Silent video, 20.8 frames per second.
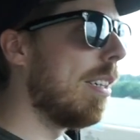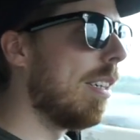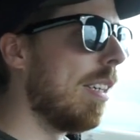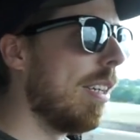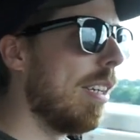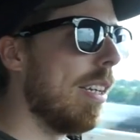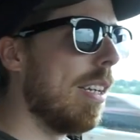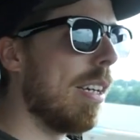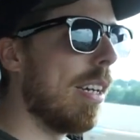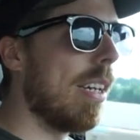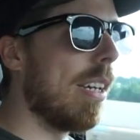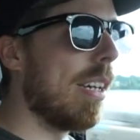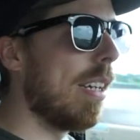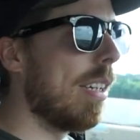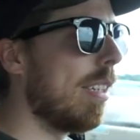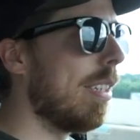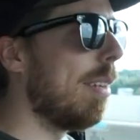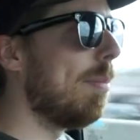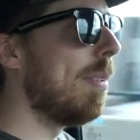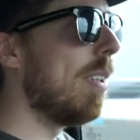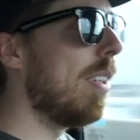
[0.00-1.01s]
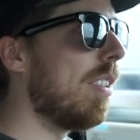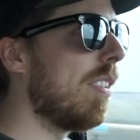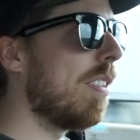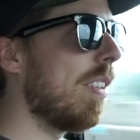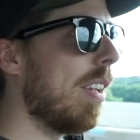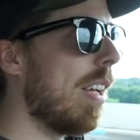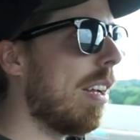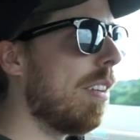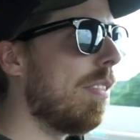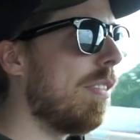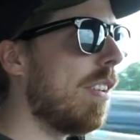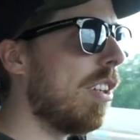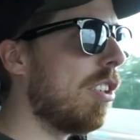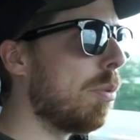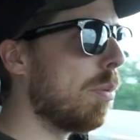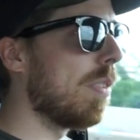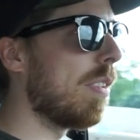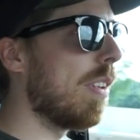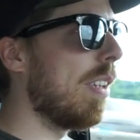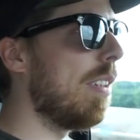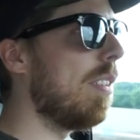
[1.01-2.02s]
I mean, there's a lot of
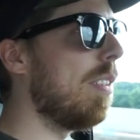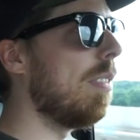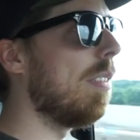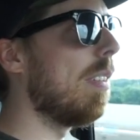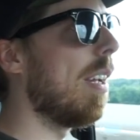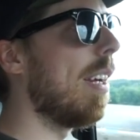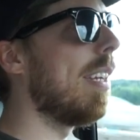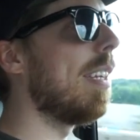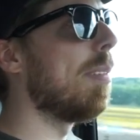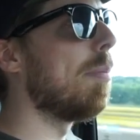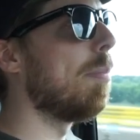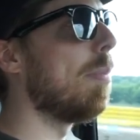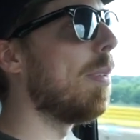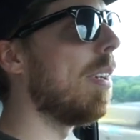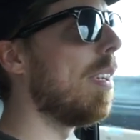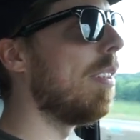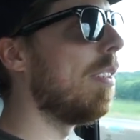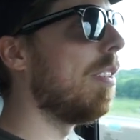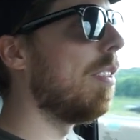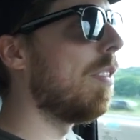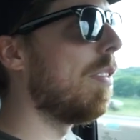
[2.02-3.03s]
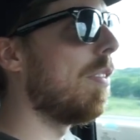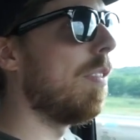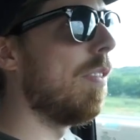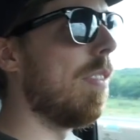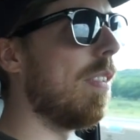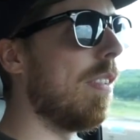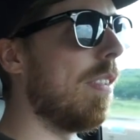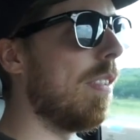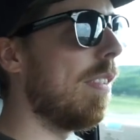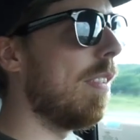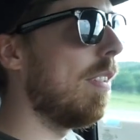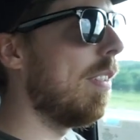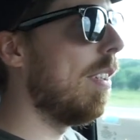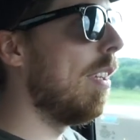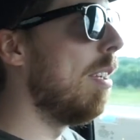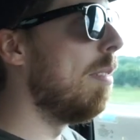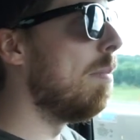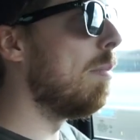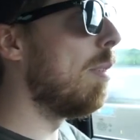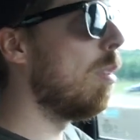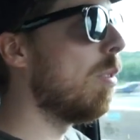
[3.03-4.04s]
vegetables I do like, but just
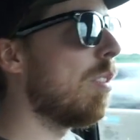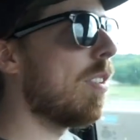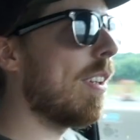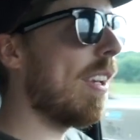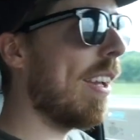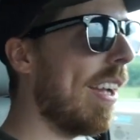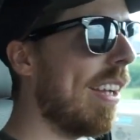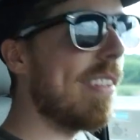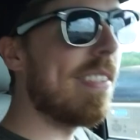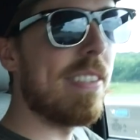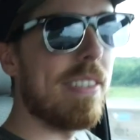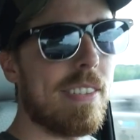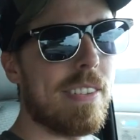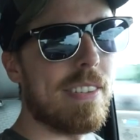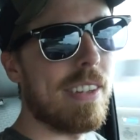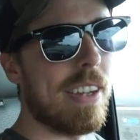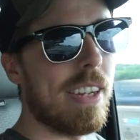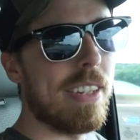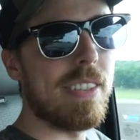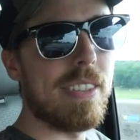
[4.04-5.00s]
in most cases,